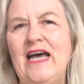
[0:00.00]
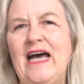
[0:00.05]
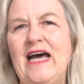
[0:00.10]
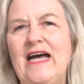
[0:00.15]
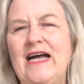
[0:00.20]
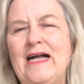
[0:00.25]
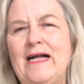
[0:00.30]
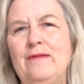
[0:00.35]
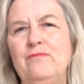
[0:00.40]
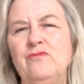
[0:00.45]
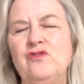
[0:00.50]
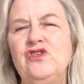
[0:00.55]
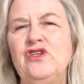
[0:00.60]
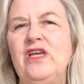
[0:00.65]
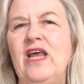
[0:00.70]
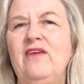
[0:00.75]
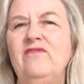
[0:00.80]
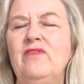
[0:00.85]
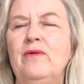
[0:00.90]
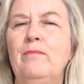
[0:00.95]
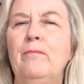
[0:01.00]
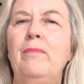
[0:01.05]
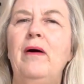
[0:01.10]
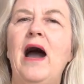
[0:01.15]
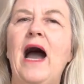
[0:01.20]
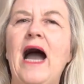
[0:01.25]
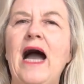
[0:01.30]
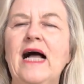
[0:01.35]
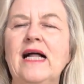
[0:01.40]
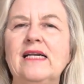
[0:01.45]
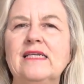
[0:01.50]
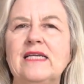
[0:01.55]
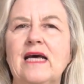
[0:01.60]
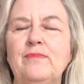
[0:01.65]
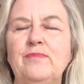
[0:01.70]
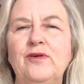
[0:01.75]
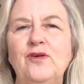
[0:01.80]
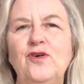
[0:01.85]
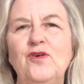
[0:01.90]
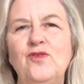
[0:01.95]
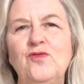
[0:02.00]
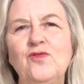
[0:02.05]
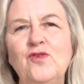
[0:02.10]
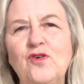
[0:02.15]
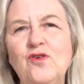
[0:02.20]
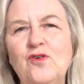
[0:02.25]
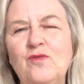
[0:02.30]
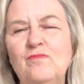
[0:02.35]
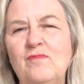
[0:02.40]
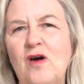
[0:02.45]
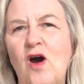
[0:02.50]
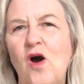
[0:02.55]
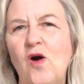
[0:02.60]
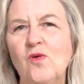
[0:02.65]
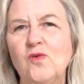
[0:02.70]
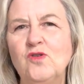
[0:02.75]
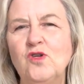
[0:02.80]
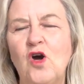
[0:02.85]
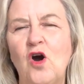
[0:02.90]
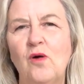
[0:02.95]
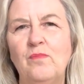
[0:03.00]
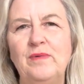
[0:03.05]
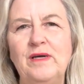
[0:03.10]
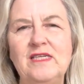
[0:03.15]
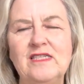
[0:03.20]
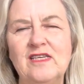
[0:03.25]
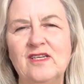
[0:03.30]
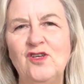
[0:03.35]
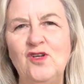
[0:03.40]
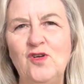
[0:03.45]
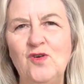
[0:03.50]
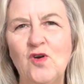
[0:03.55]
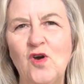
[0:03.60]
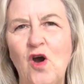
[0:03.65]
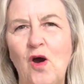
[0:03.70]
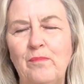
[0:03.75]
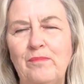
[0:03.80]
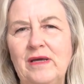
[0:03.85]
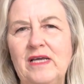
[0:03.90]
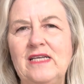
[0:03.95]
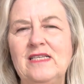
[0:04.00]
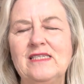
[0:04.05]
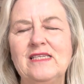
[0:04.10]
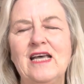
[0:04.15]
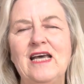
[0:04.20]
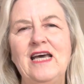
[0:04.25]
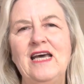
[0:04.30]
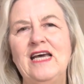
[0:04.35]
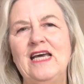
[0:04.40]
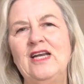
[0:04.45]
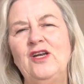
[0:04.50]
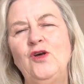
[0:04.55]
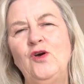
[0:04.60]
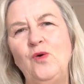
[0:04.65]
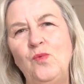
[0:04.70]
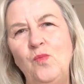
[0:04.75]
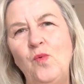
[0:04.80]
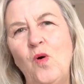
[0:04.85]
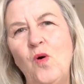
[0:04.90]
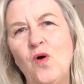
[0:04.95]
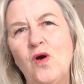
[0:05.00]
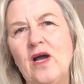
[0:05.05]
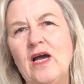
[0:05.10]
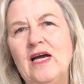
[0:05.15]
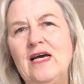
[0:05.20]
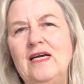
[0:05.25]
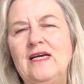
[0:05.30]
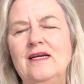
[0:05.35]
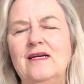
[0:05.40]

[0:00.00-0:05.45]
Um, she'd have them piled up in her room, old copies and new copies, in her walker.